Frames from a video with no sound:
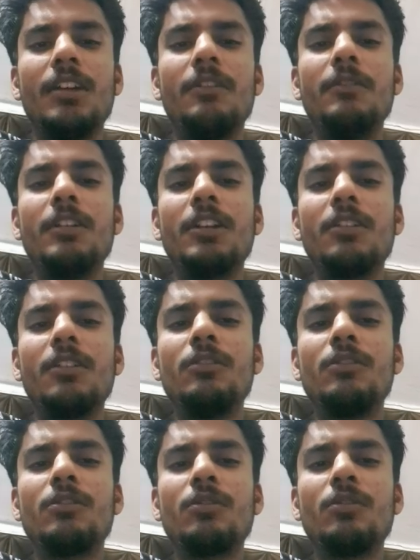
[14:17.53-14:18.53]
We can
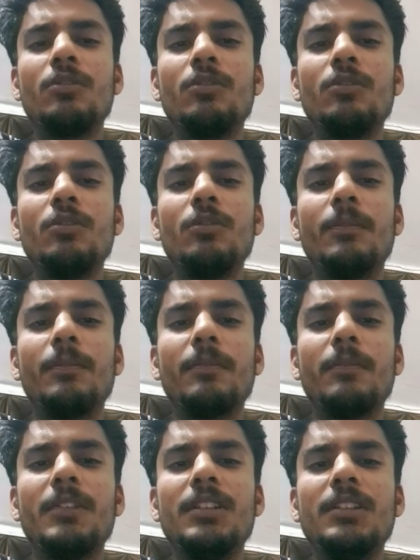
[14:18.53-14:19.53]
also
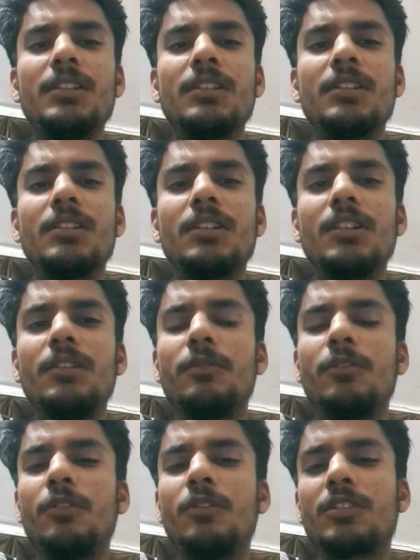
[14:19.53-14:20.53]
means
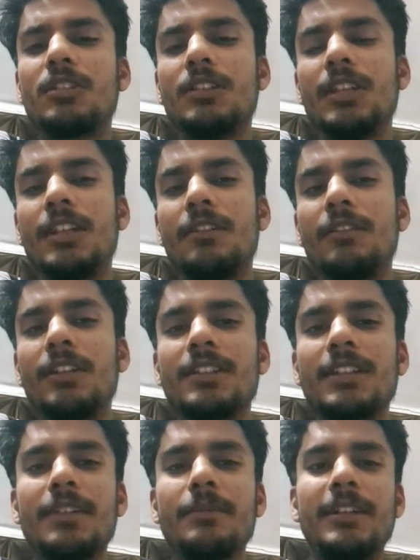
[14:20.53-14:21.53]
enforce network
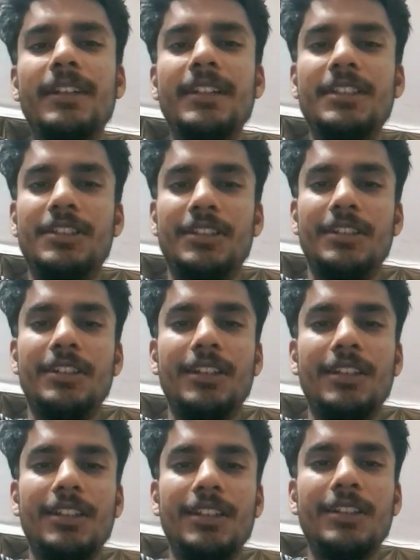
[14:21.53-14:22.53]
segmentation.
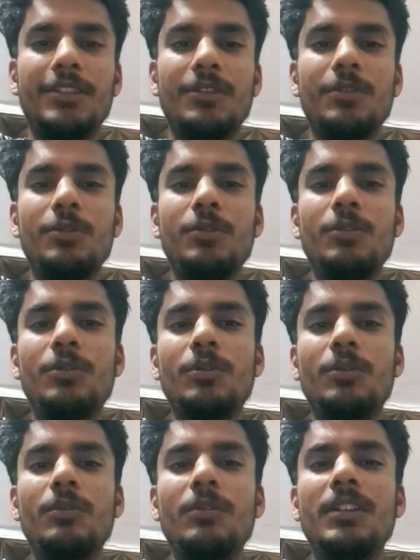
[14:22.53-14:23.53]

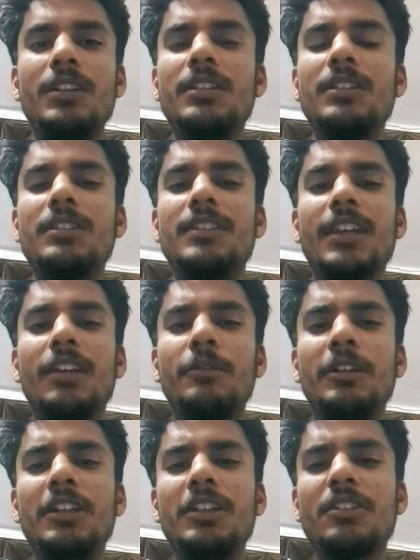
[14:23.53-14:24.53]
So in
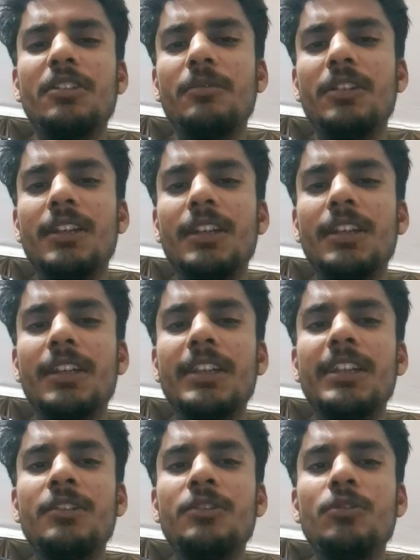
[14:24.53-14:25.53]
segmentation we can
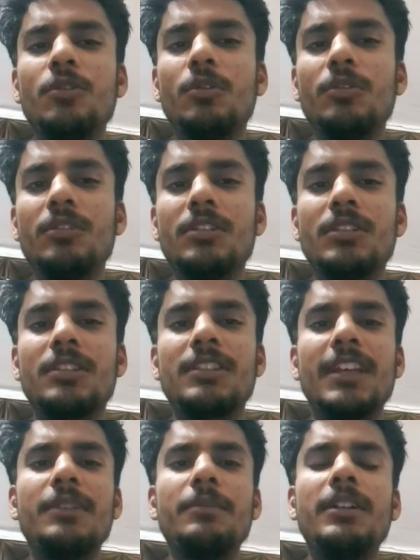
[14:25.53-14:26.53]
create zones,
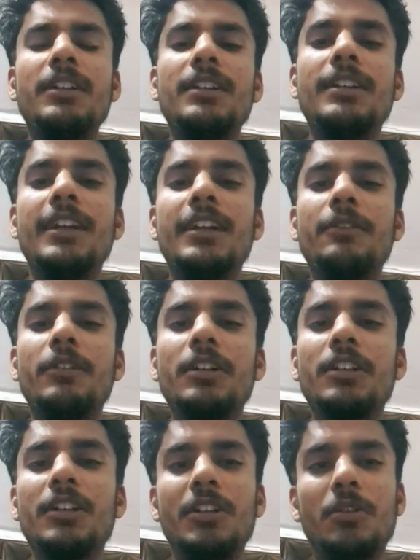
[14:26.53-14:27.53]
segment
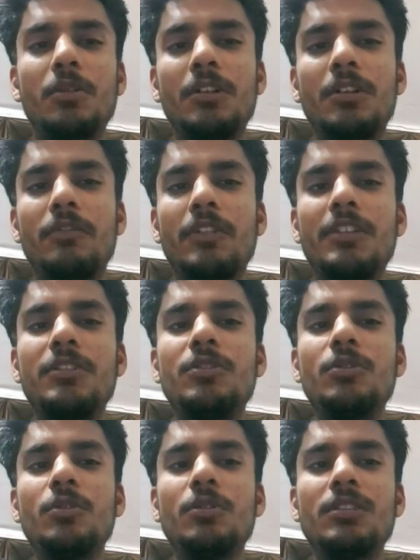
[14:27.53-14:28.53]
network into different
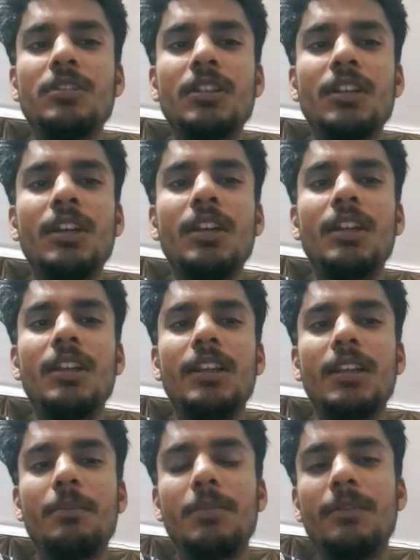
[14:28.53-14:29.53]
zones
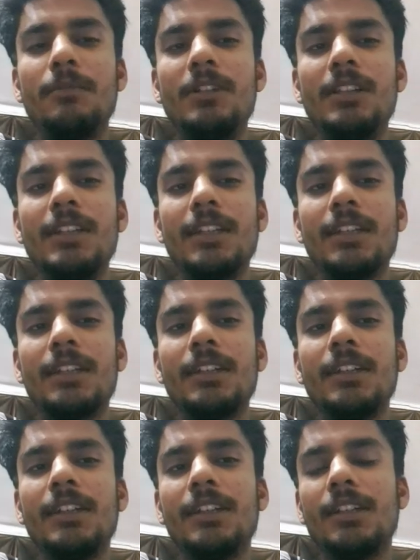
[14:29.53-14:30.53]
like public,
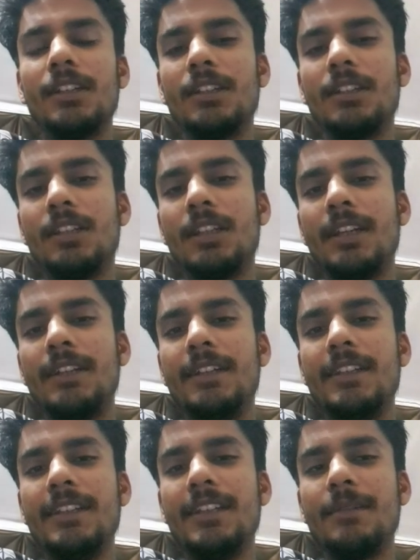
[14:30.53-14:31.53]
internal,
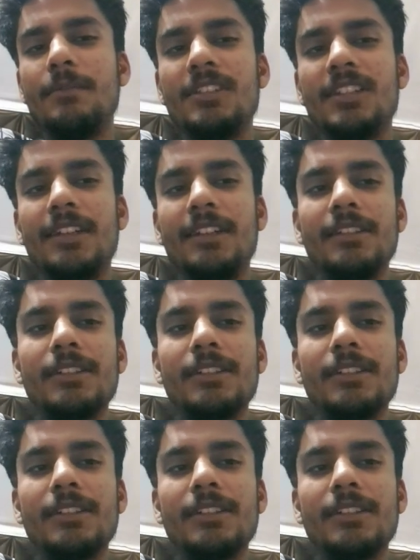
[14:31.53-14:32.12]
and DMZ,